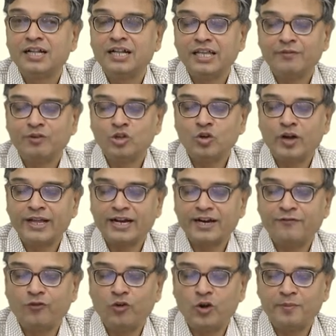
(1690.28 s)
even though I cut
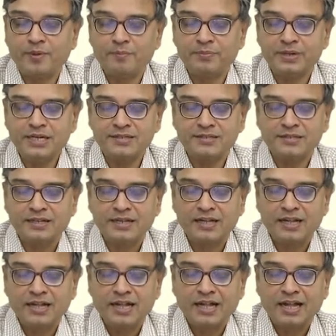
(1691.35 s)
four members,
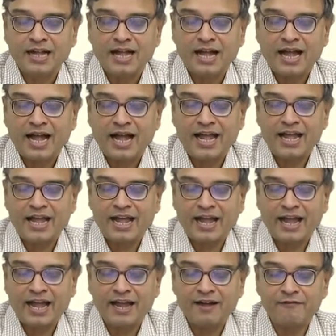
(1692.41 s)
I
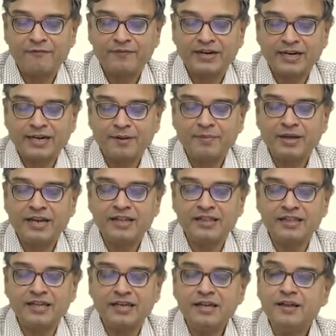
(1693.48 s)
have determined
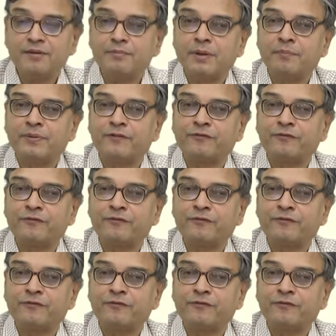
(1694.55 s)
the member